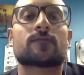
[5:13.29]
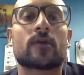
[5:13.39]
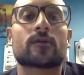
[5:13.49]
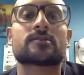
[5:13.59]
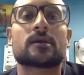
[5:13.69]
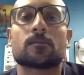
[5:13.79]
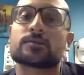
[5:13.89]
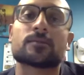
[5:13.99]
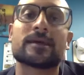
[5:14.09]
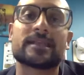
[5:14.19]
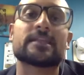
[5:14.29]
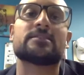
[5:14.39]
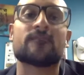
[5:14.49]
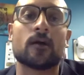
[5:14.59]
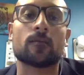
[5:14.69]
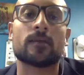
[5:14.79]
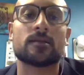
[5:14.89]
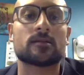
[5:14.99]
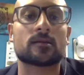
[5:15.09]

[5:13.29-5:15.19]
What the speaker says: focused on Muslim identity development,